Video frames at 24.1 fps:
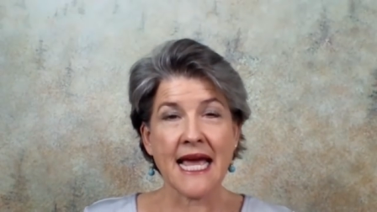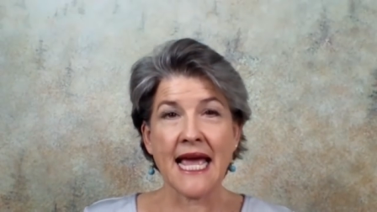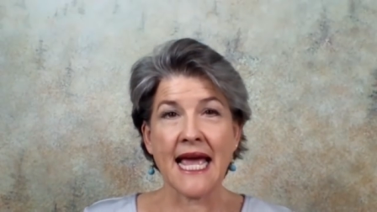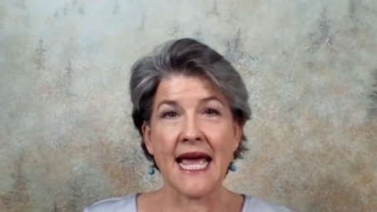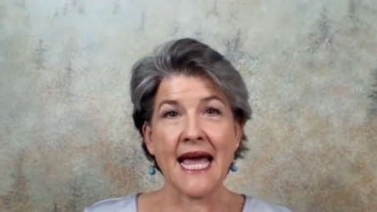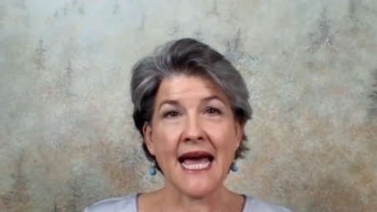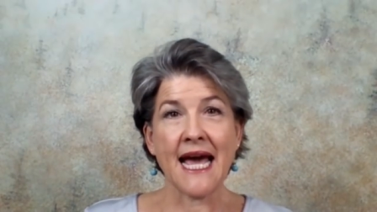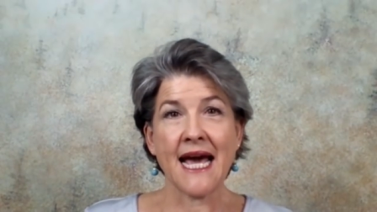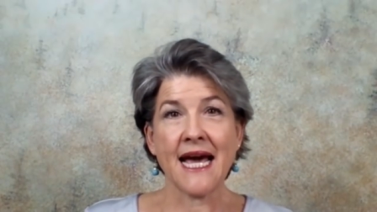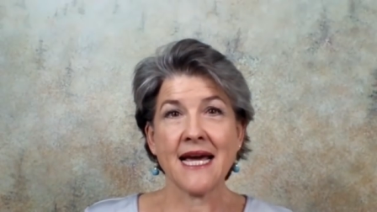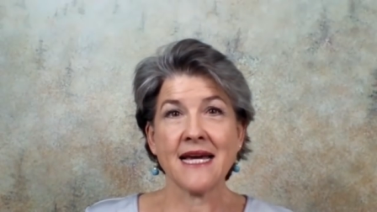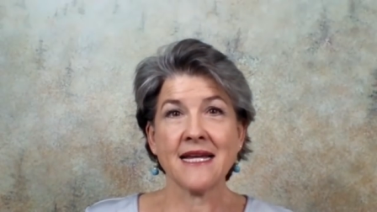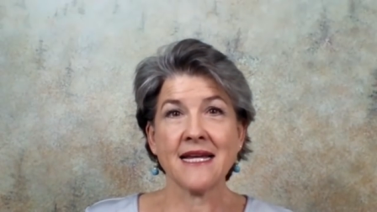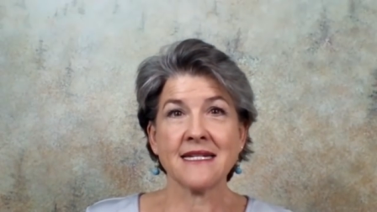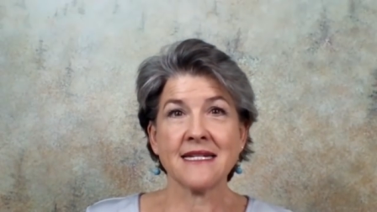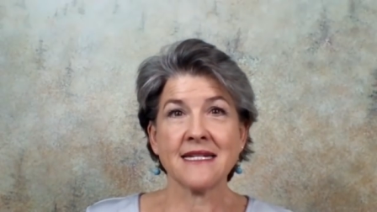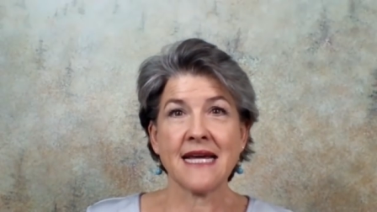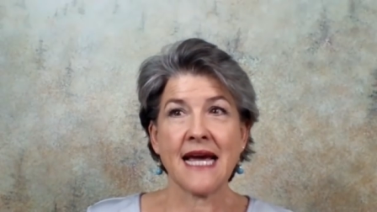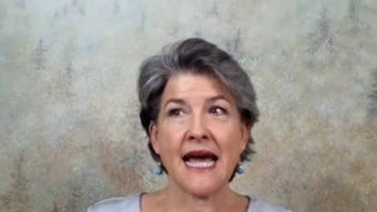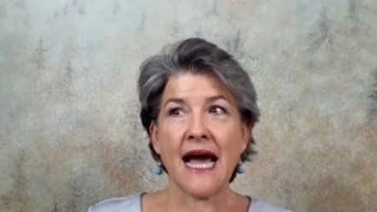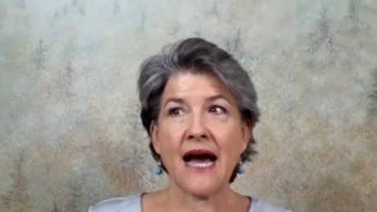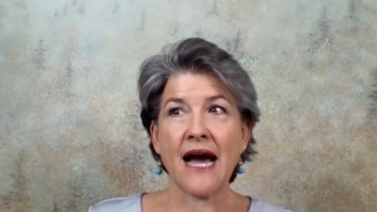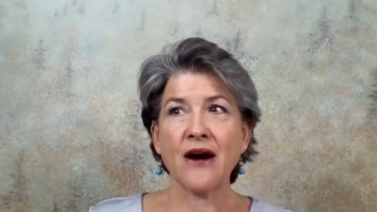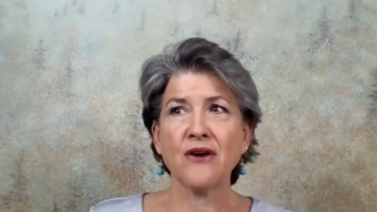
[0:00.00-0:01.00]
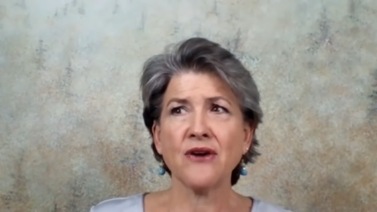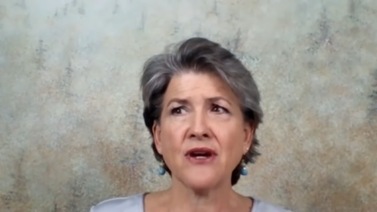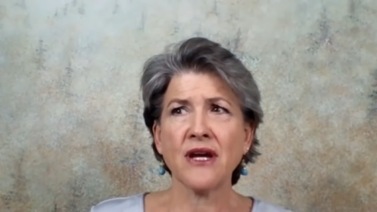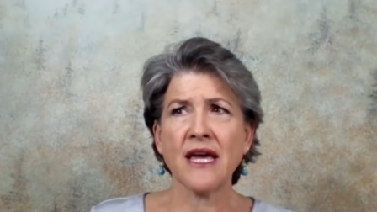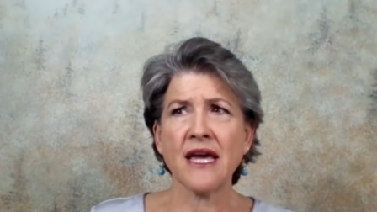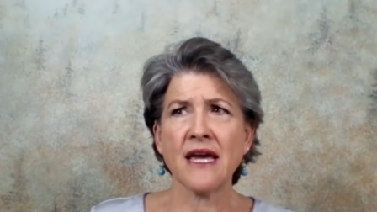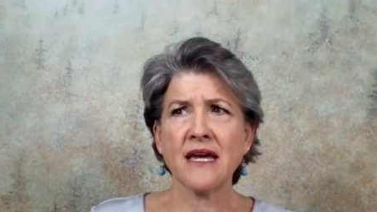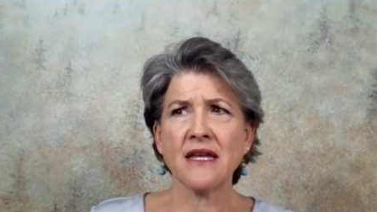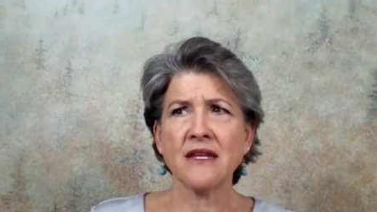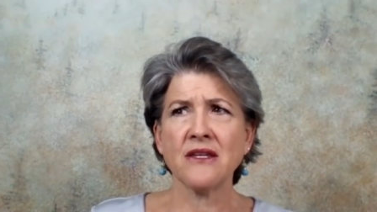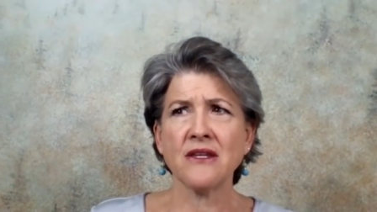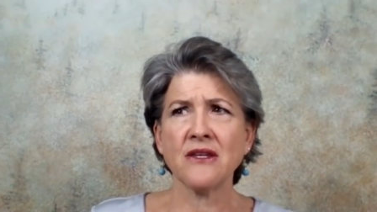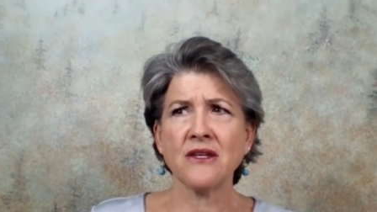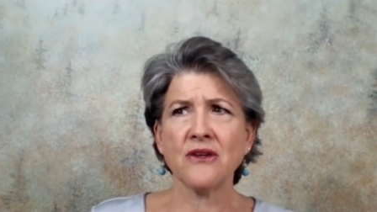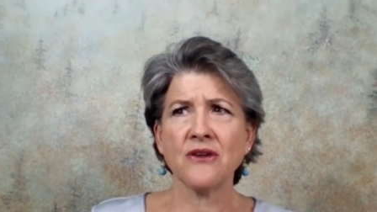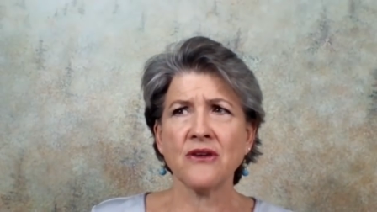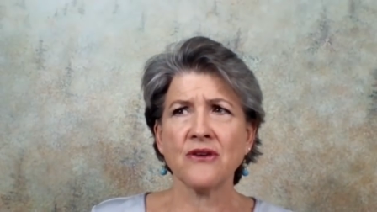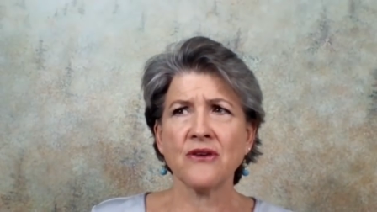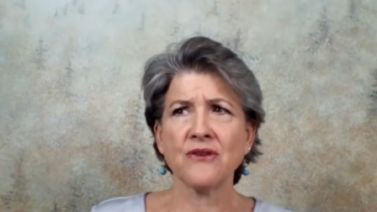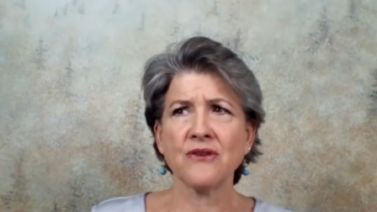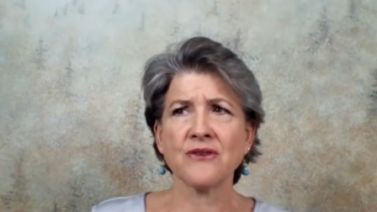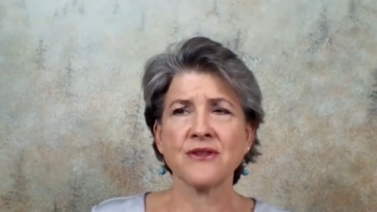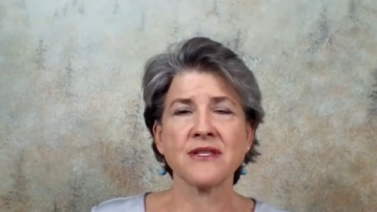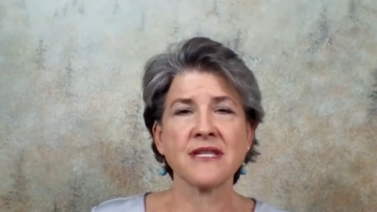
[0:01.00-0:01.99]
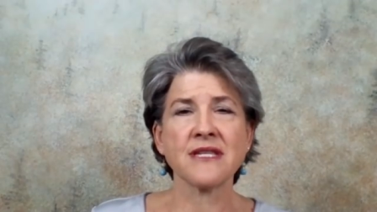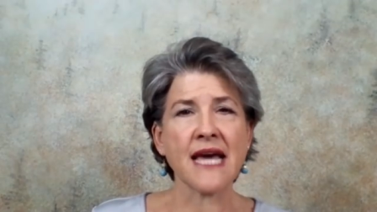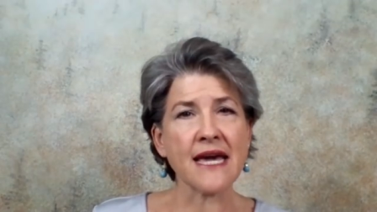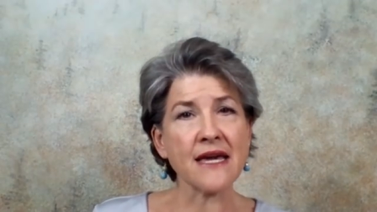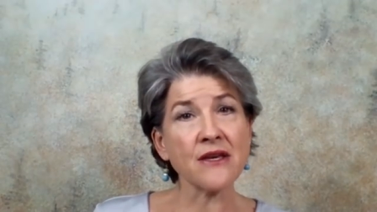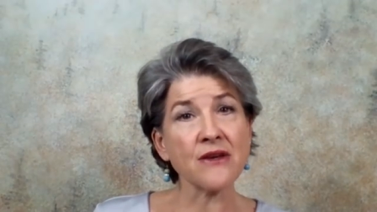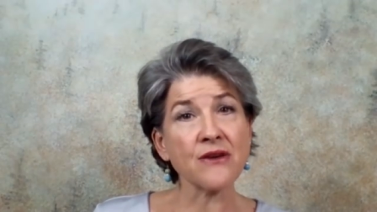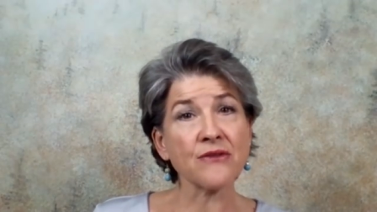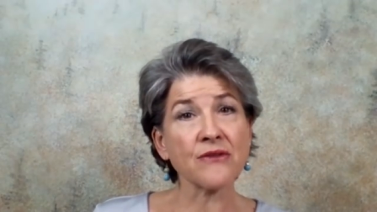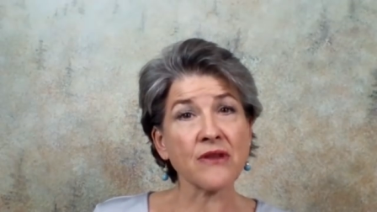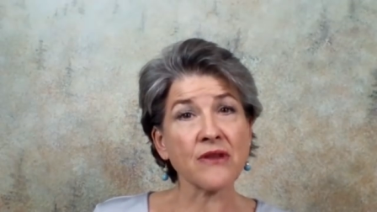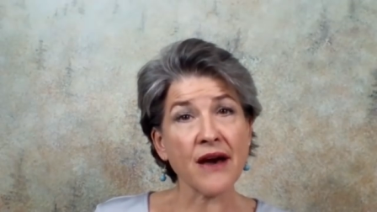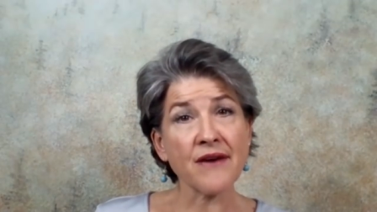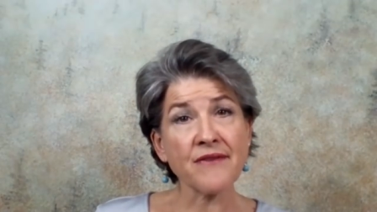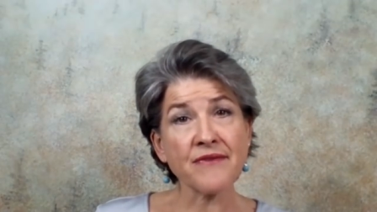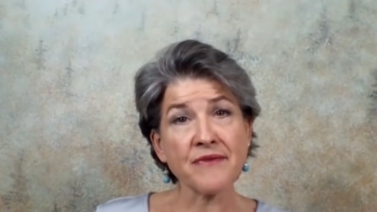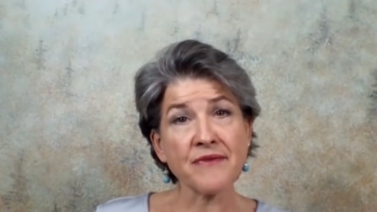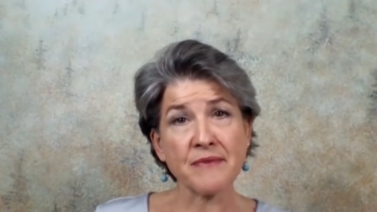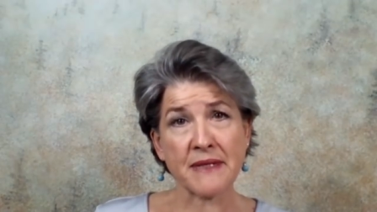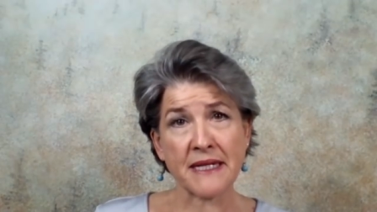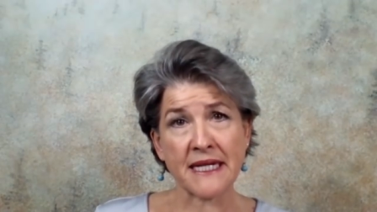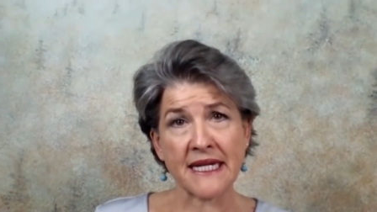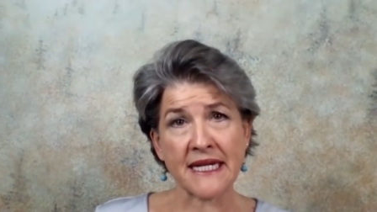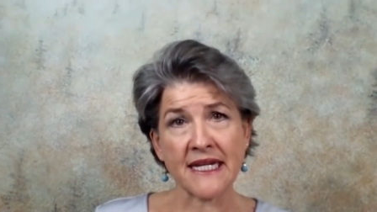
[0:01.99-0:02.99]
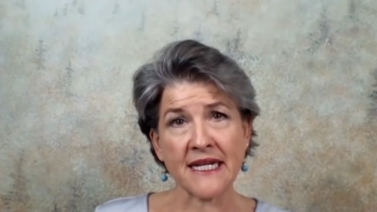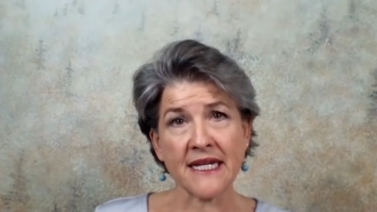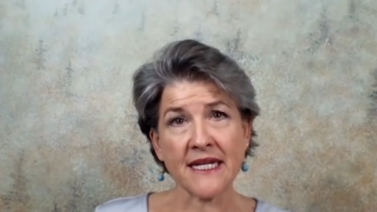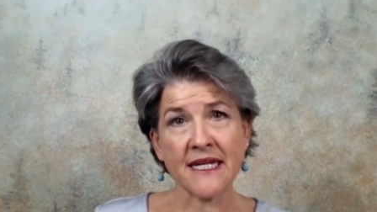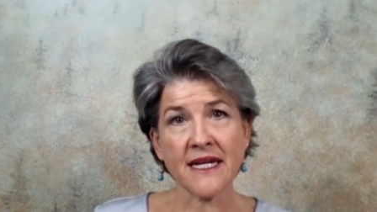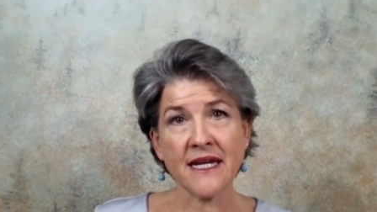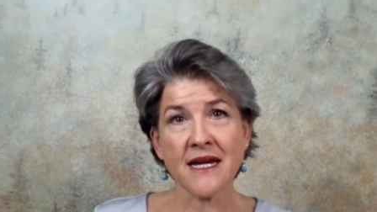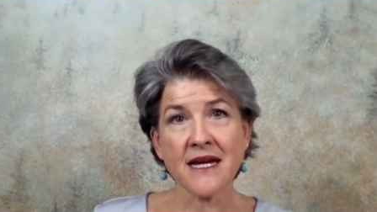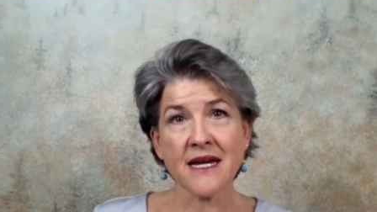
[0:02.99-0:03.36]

And how can you say you love me